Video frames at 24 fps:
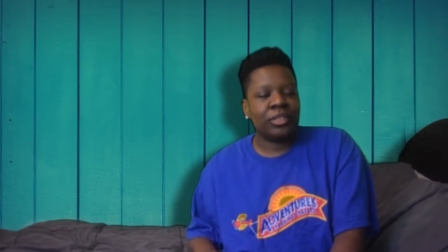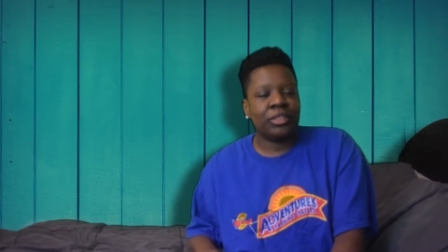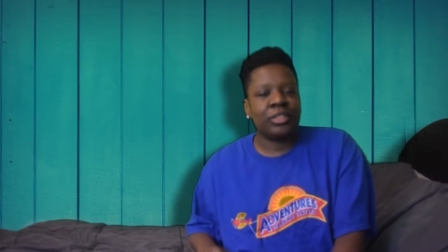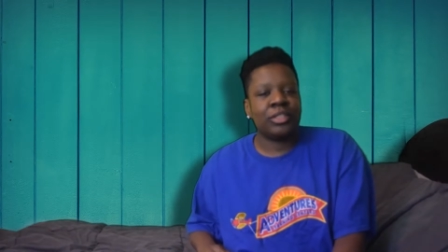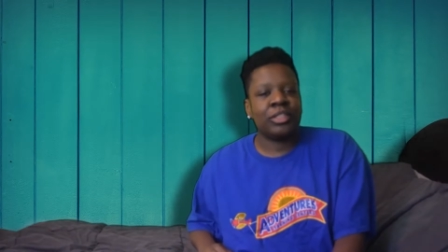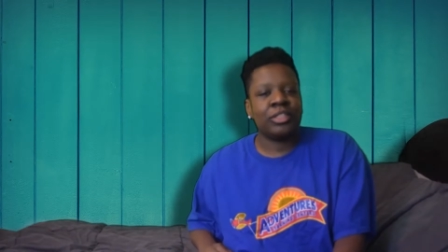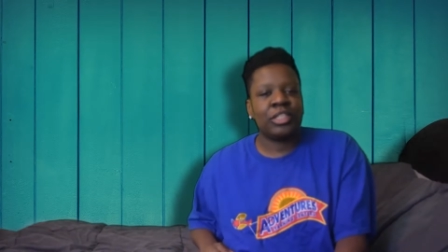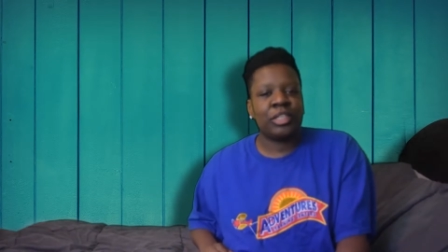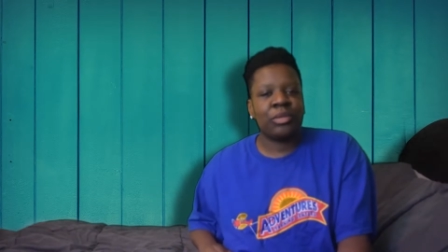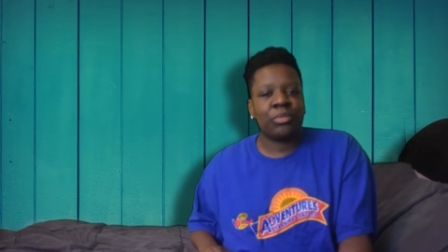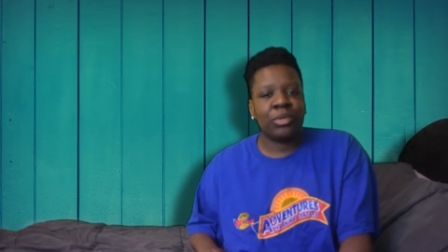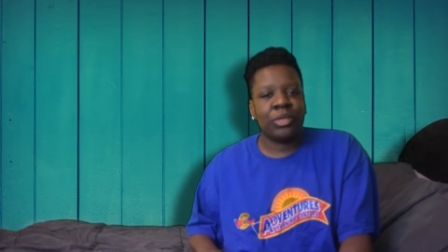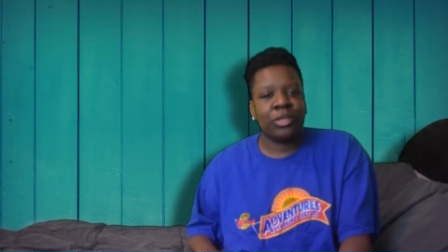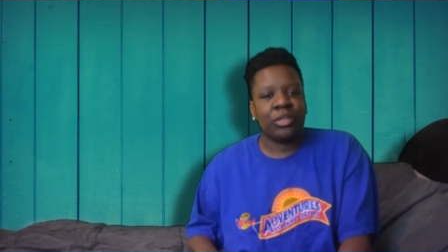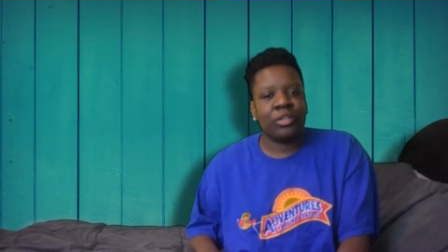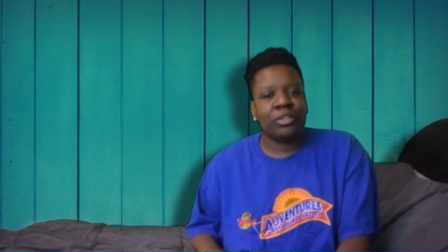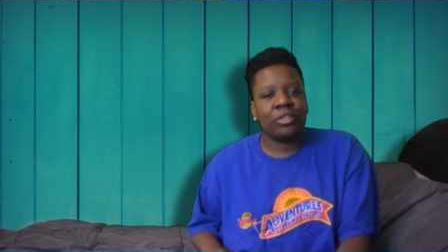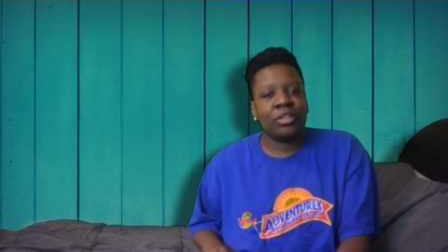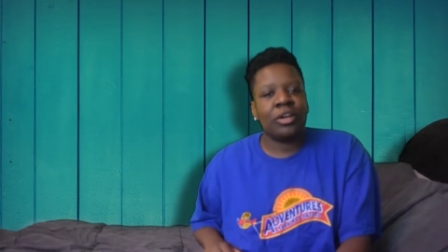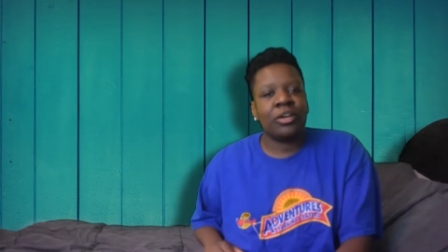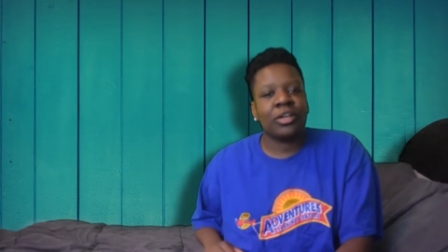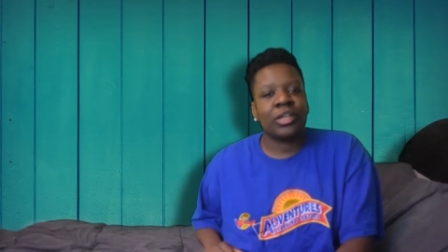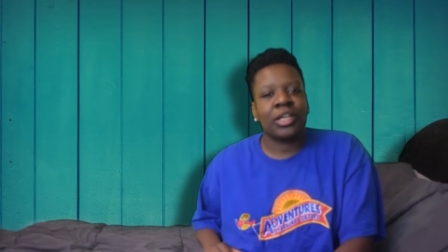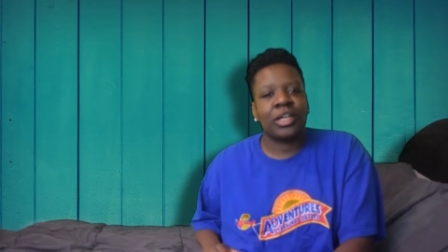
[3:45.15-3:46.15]
since I've been
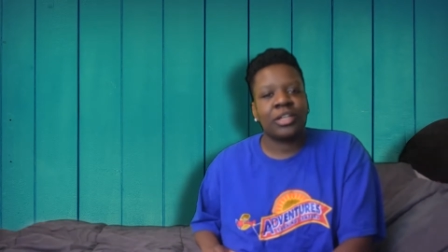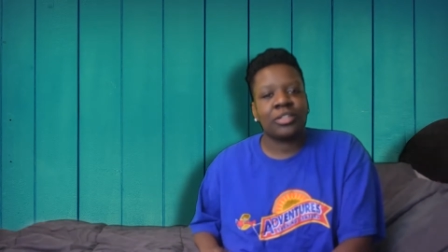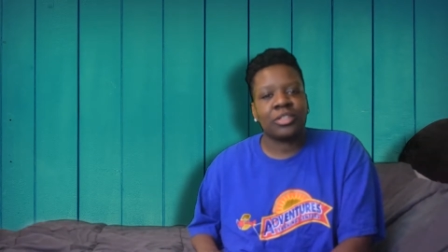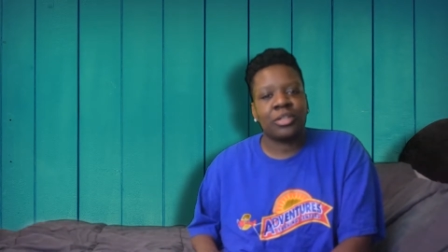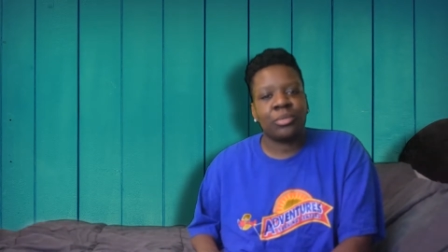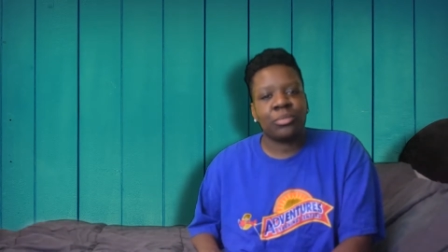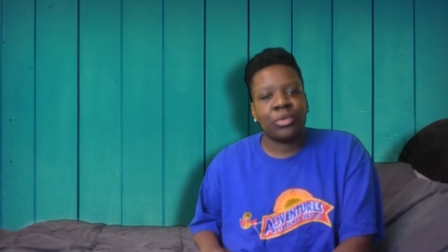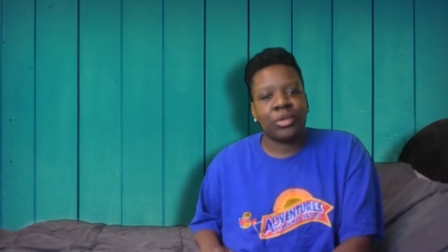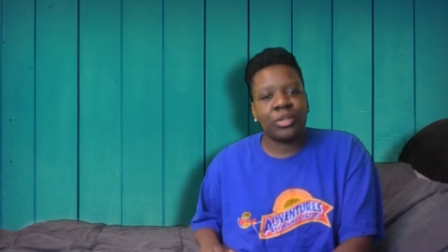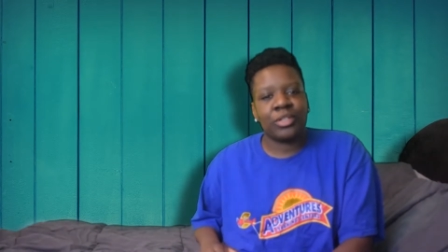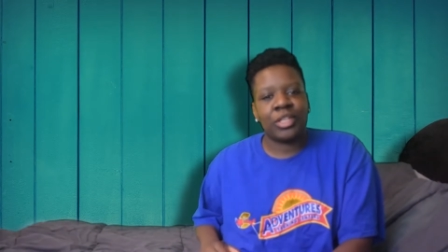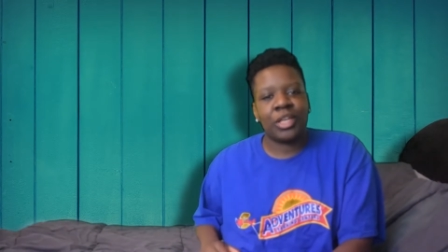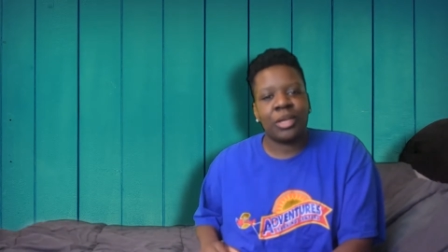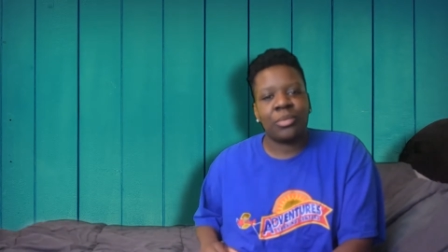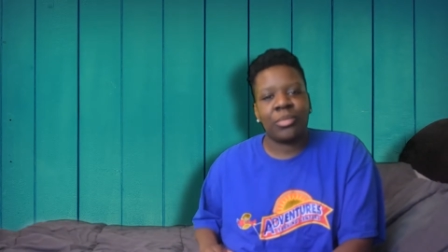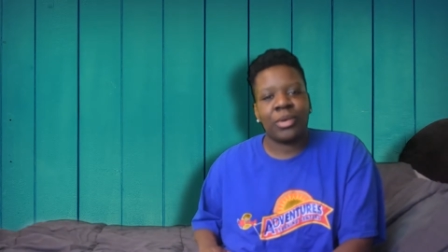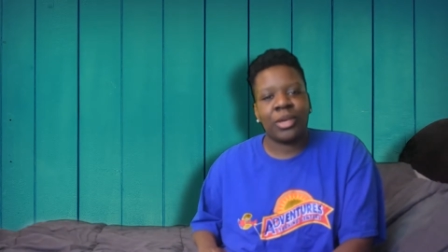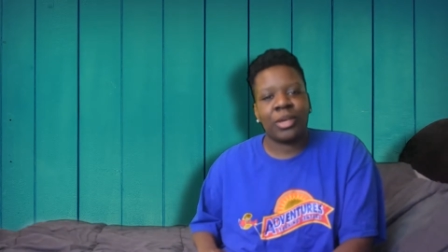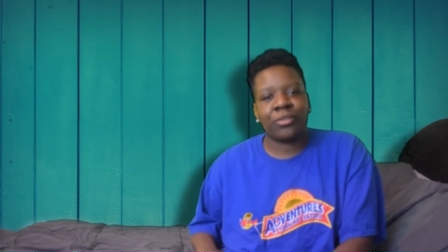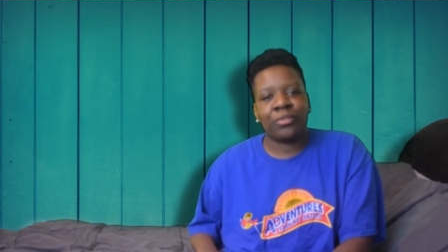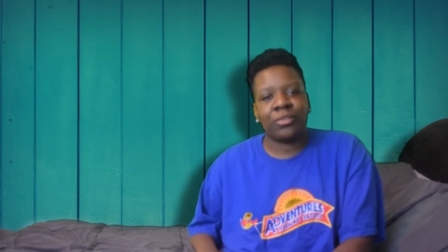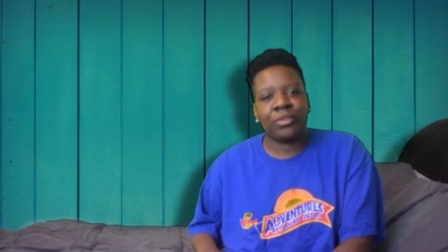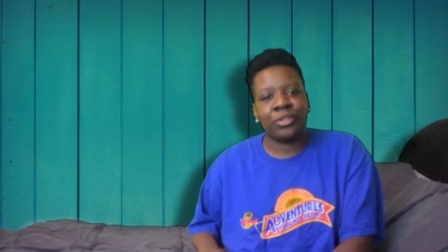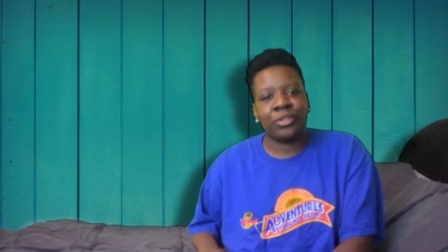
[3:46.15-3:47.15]
in the doghouse, I brought that
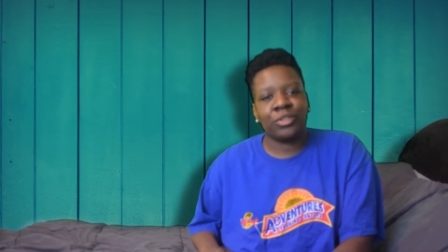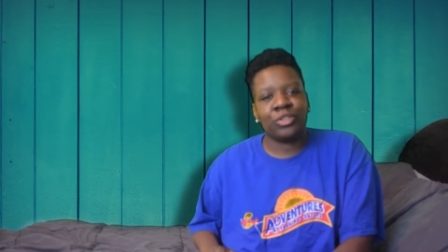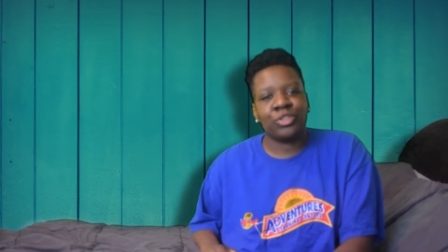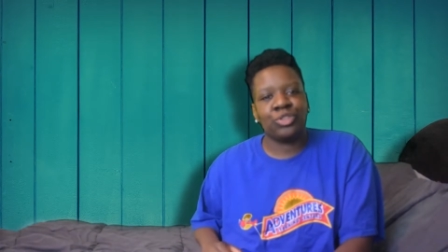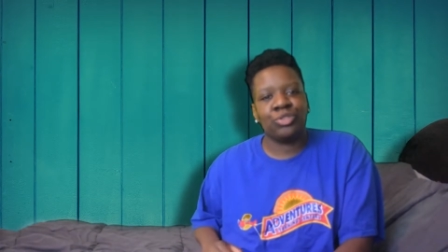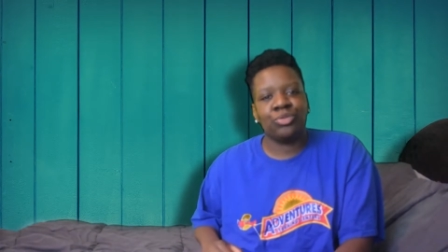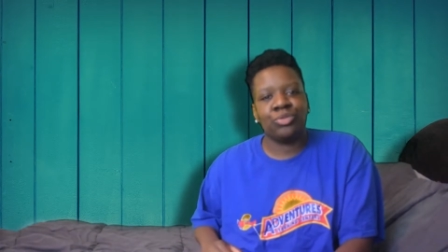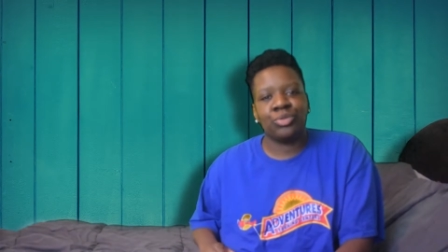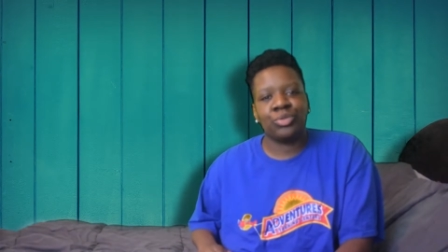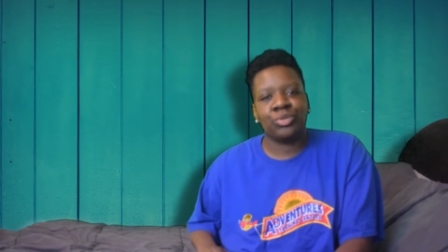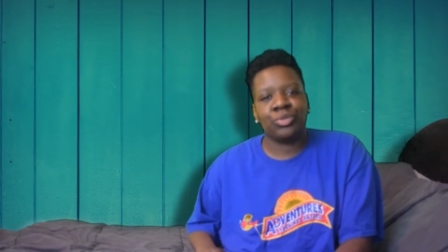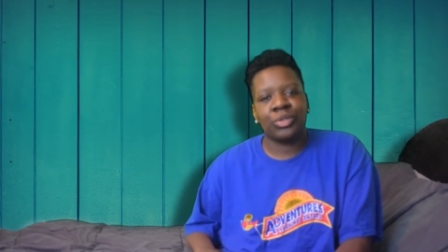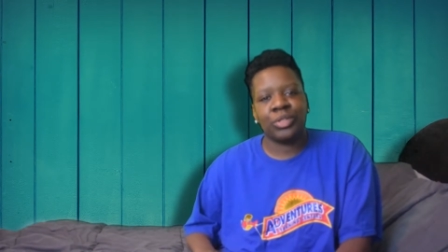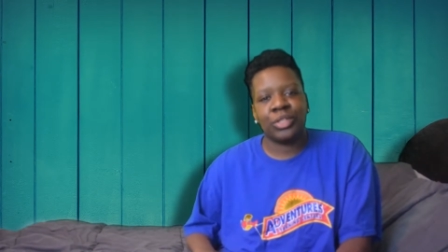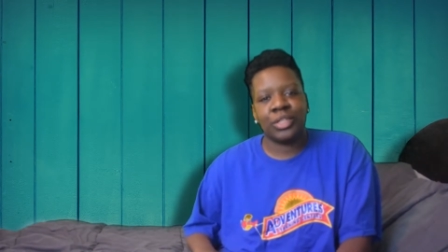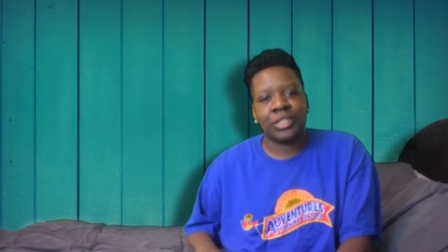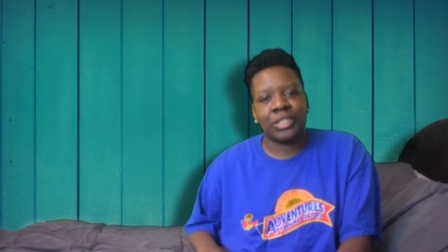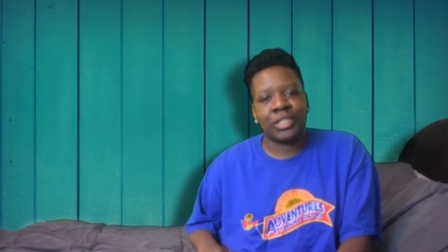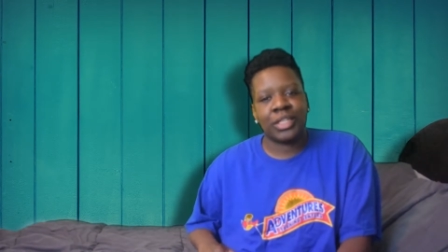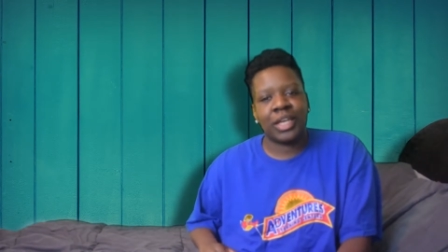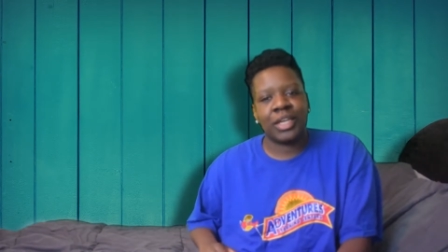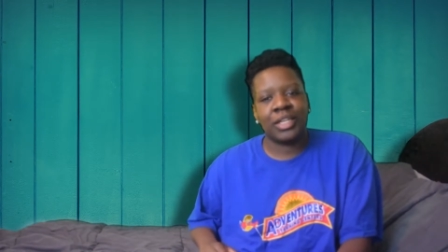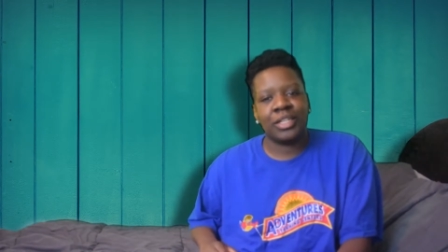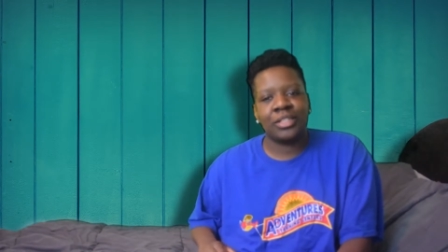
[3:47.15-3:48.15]
back for her. She was really
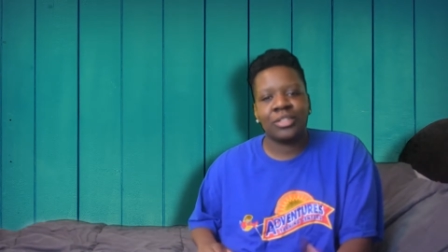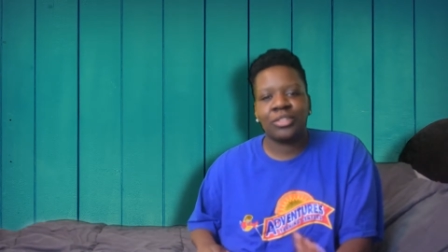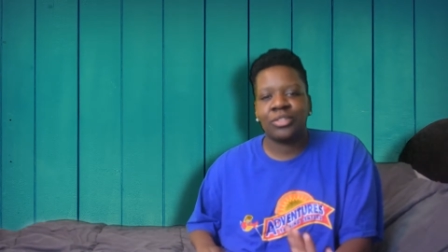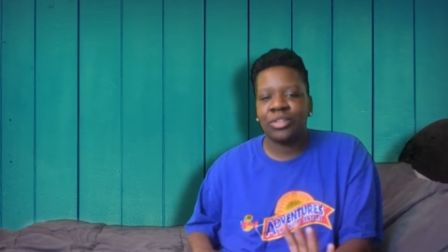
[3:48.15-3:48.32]
excited.